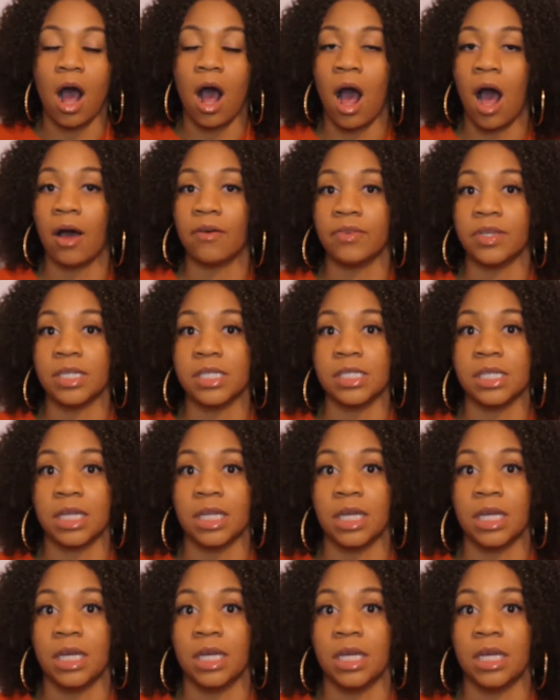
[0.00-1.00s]

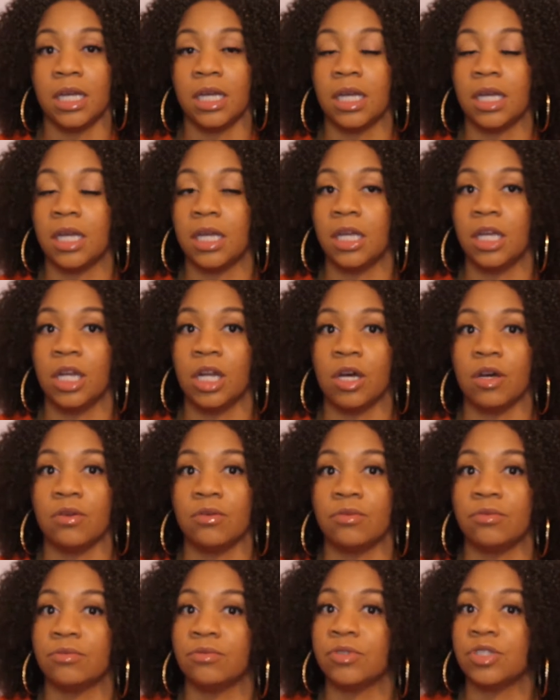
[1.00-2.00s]
Obviously,
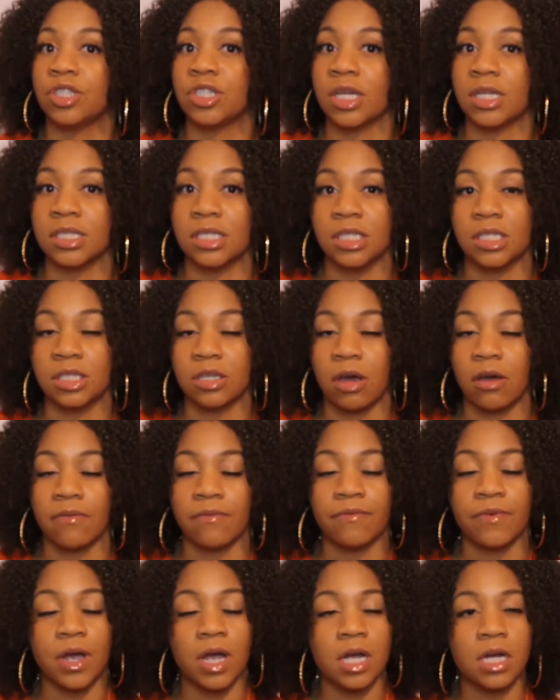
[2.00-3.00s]
Justin saw it
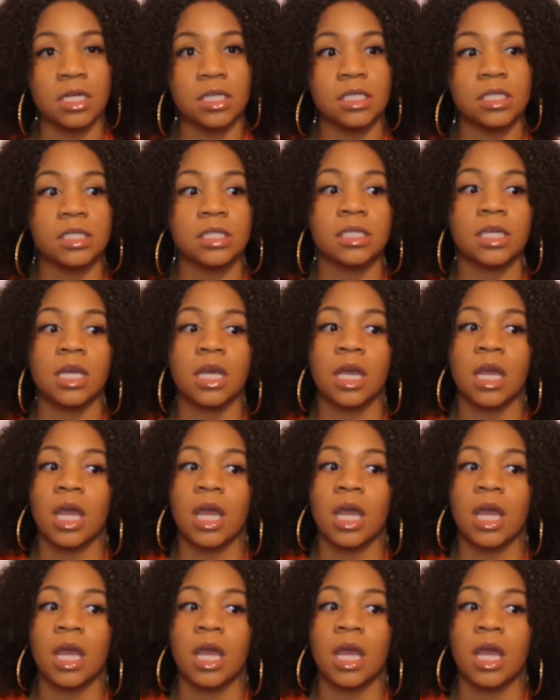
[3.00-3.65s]
first.